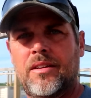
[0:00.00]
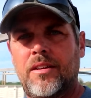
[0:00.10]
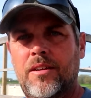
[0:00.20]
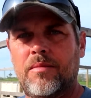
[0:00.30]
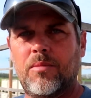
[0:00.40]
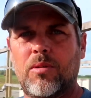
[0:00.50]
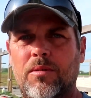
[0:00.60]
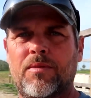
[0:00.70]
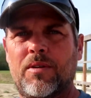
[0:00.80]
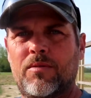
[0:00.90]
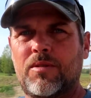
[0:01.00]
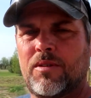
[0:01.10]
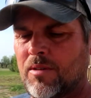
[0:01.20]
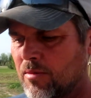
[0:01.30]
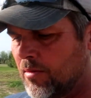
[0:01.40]
Well, morning
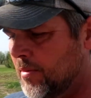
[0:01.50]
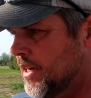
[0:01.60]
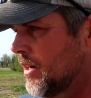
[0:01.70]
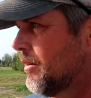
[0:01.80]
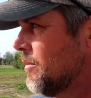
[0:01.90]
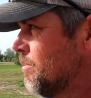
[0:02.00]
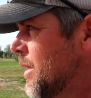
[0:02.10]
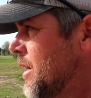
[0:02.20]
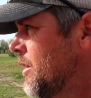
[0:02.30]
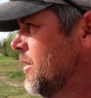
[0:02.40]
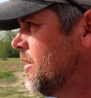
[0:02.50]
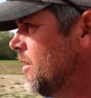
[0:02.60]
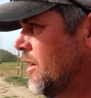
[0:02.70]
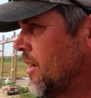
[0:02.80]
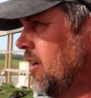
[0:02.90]
folks. We're back up here